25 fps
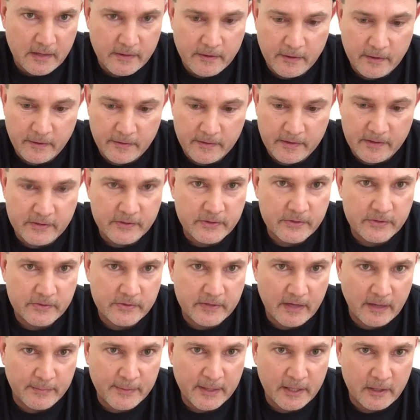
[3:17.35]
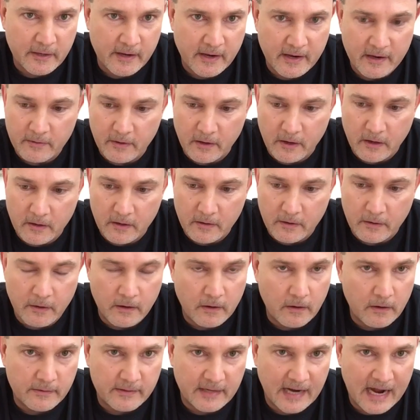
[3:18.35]
They're these stubby looking,
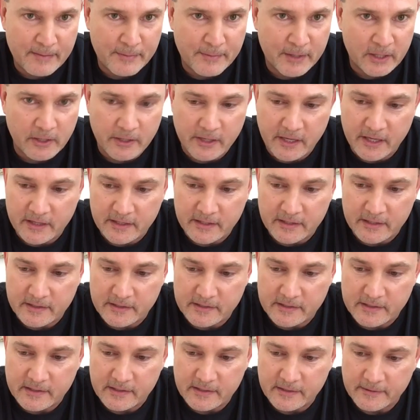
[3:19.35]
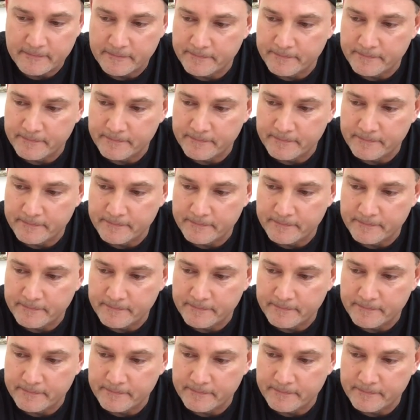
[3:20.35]
diamond looking things.